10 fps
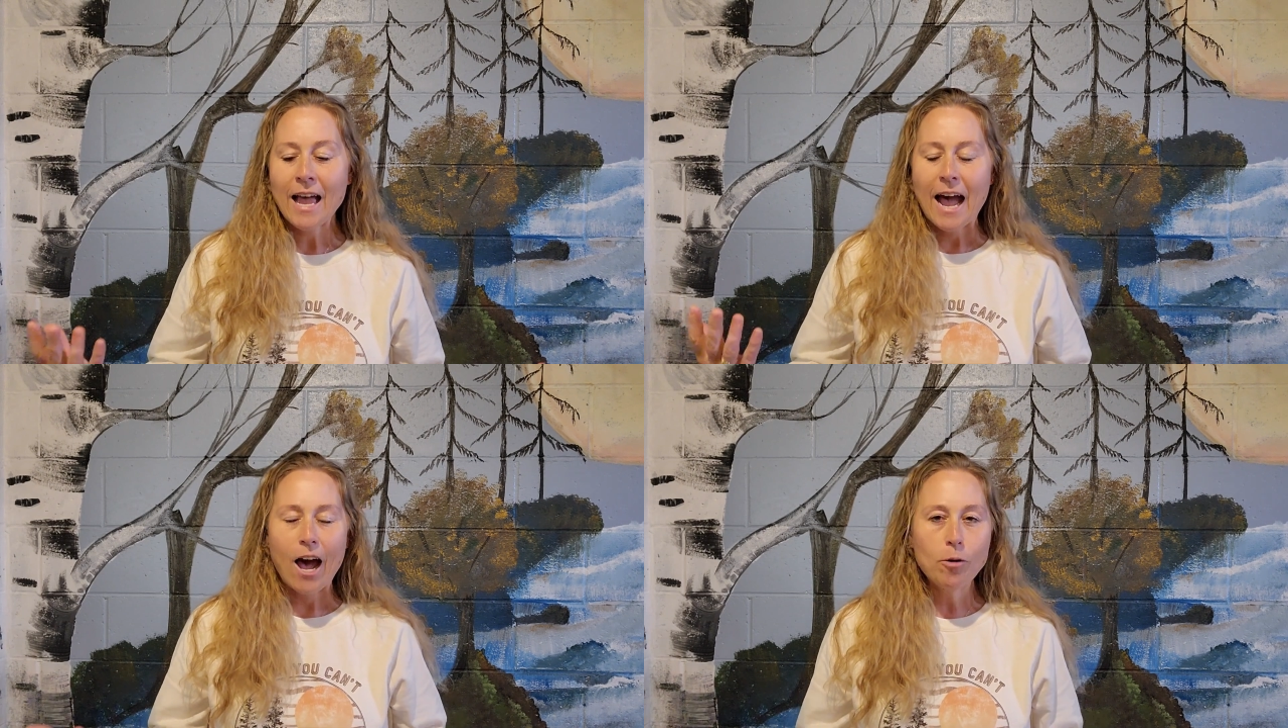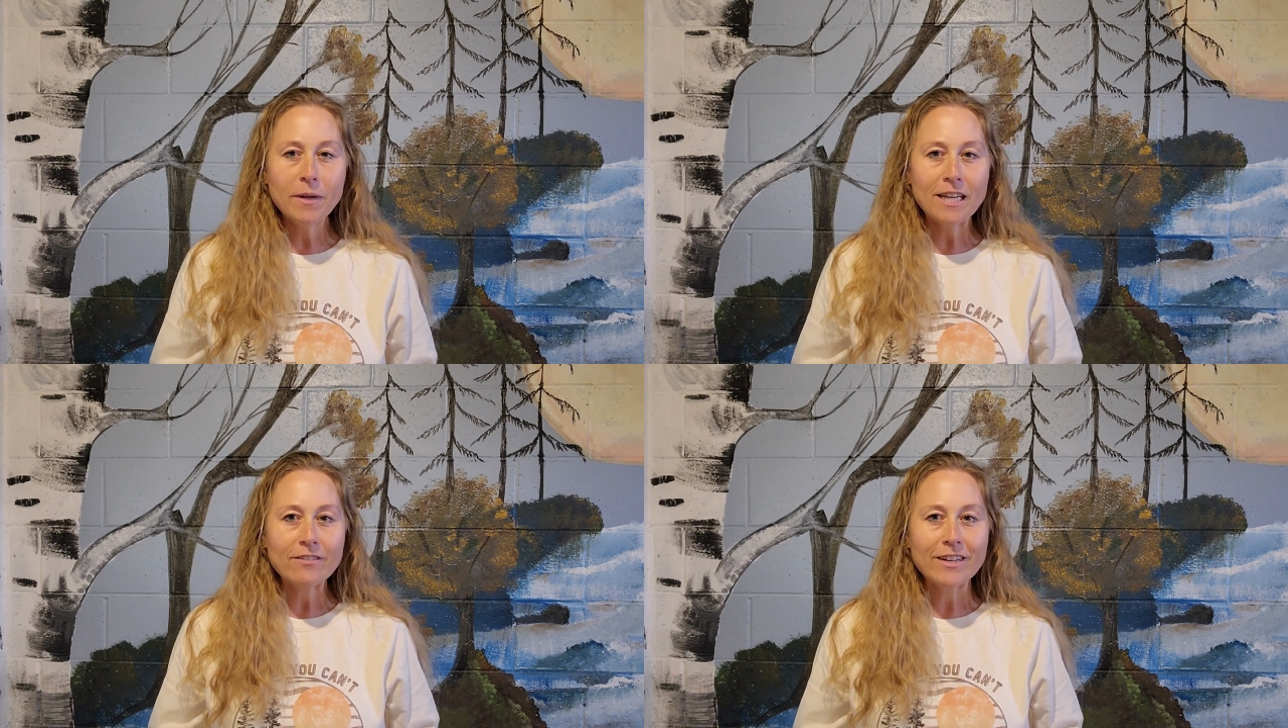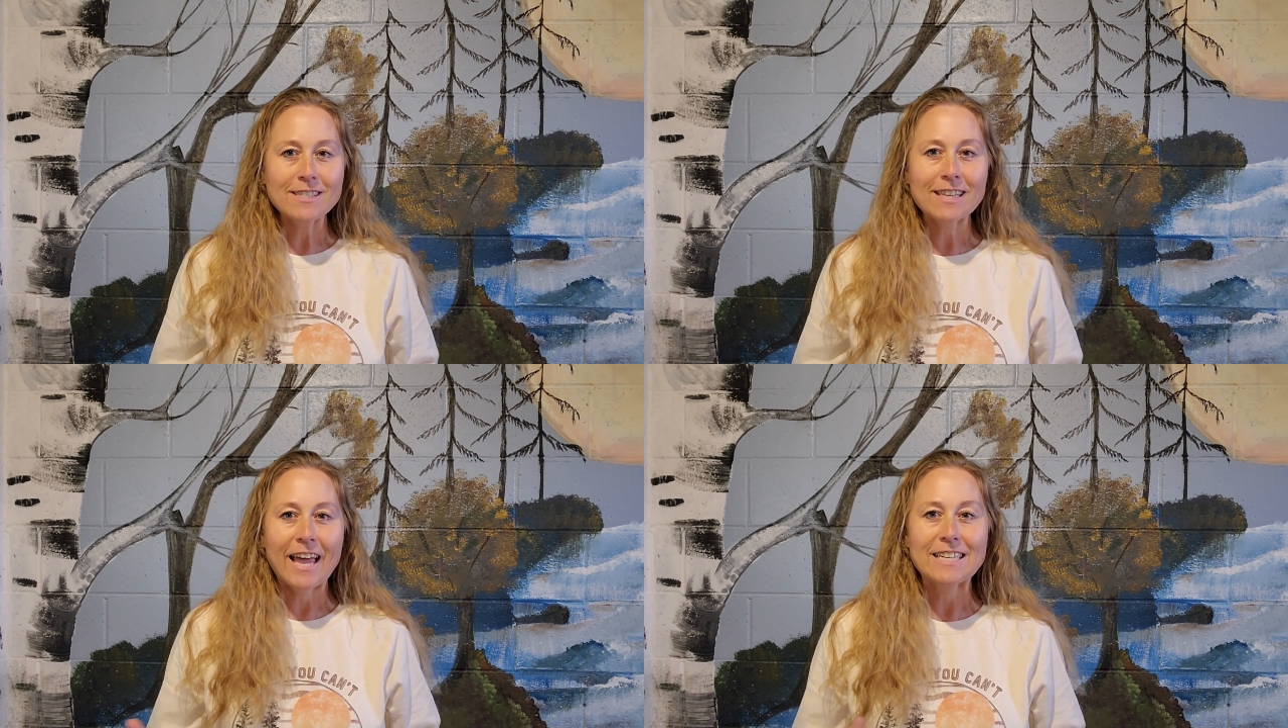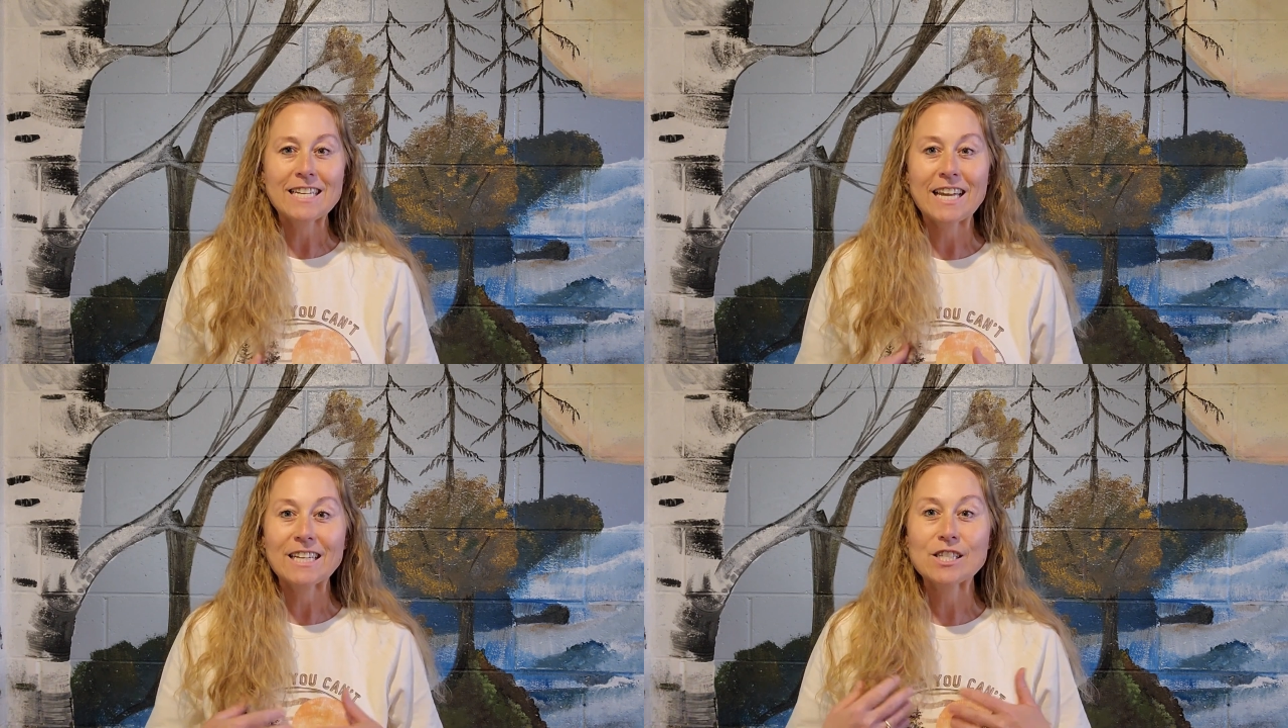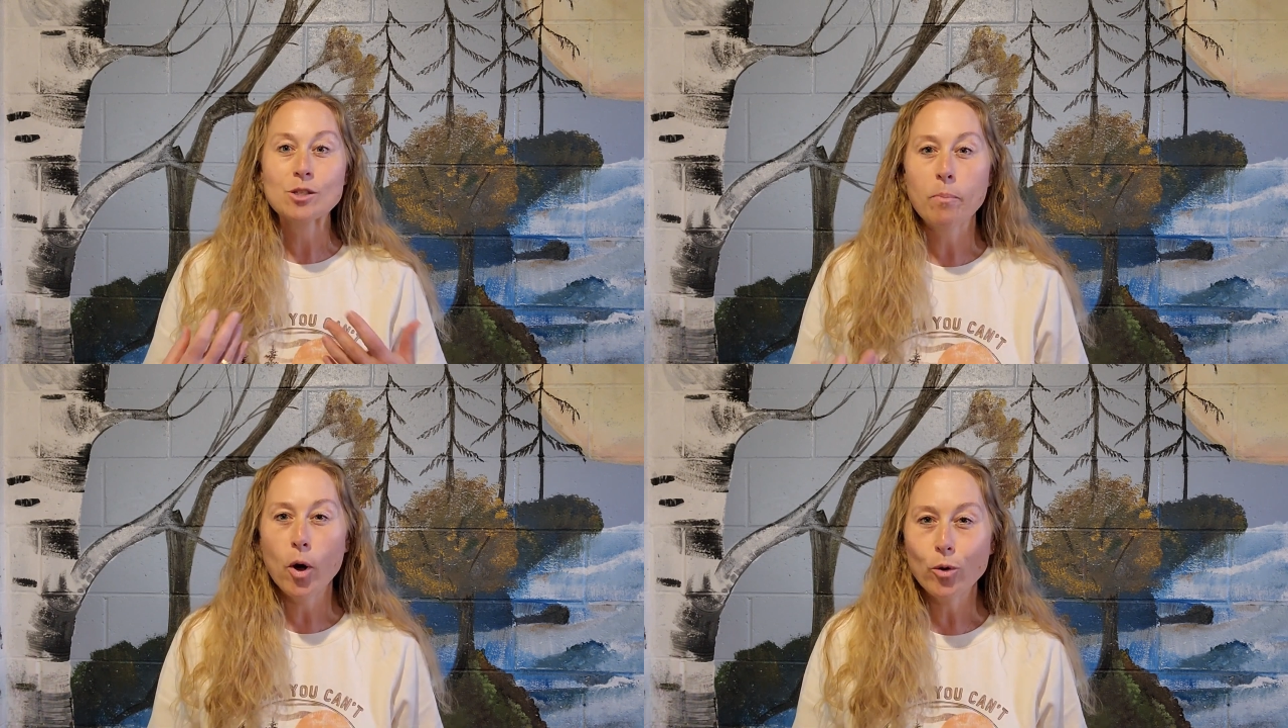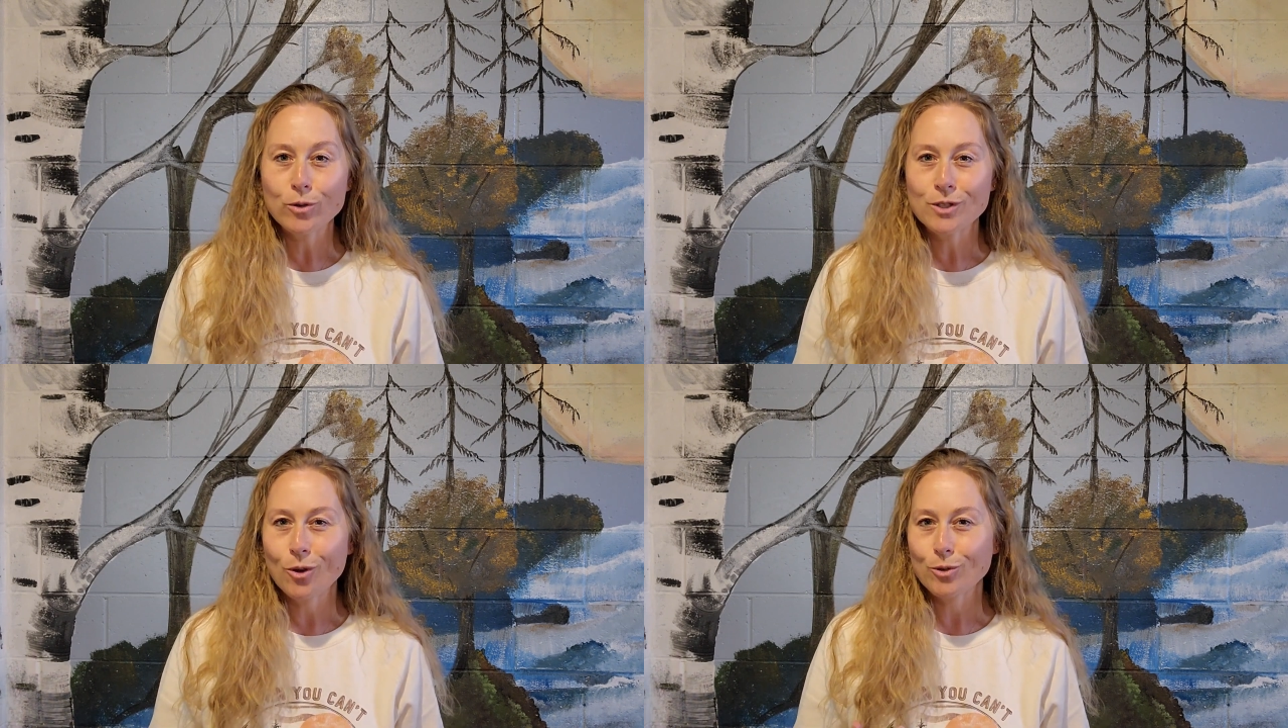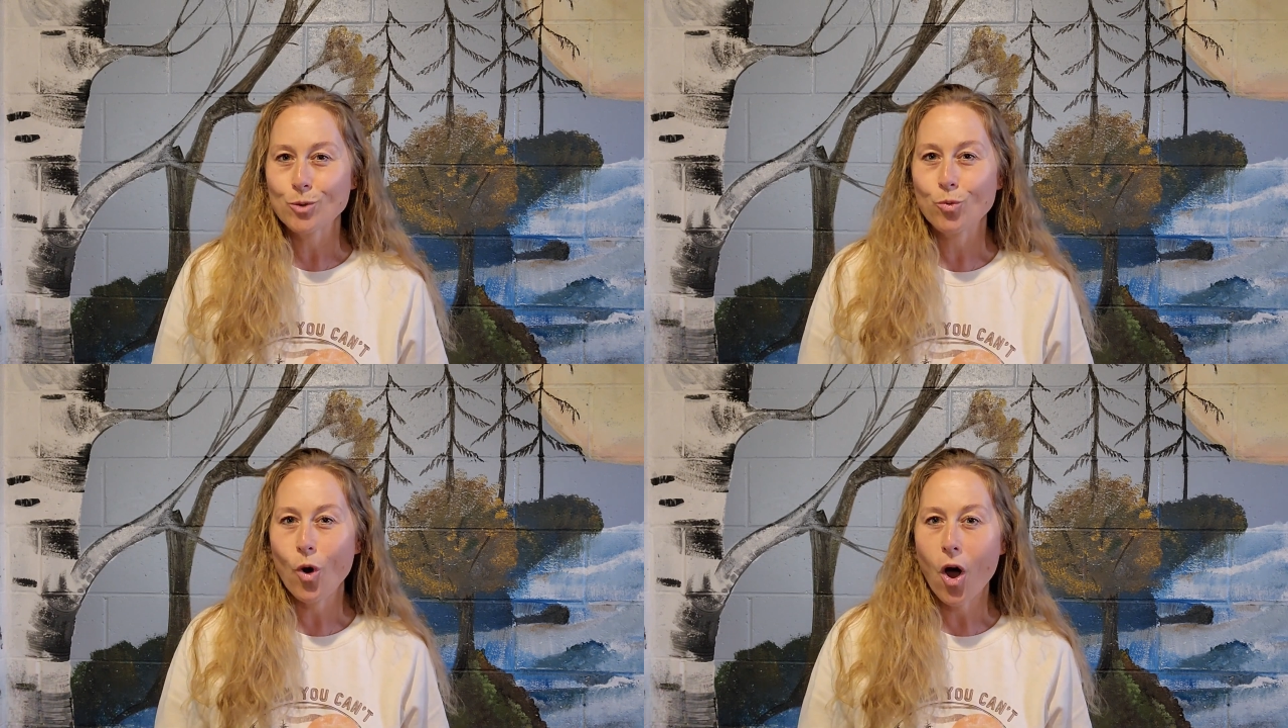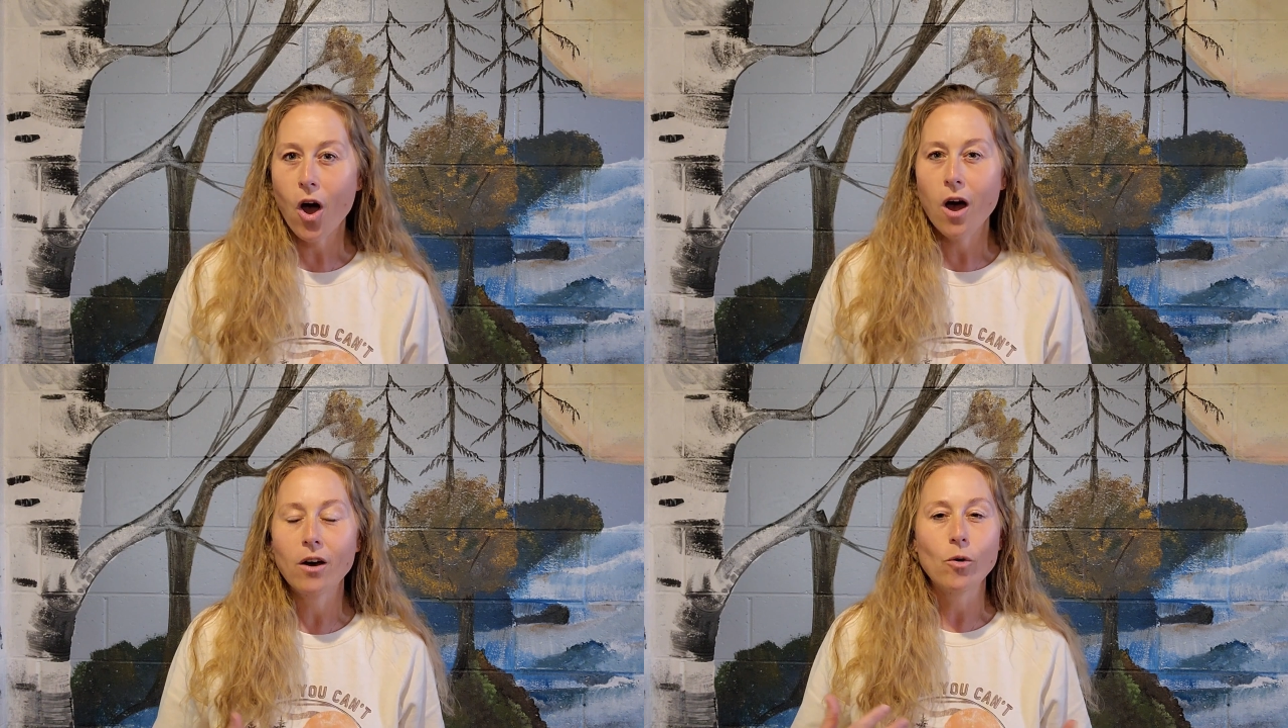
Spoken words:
How many of us like to expose those raw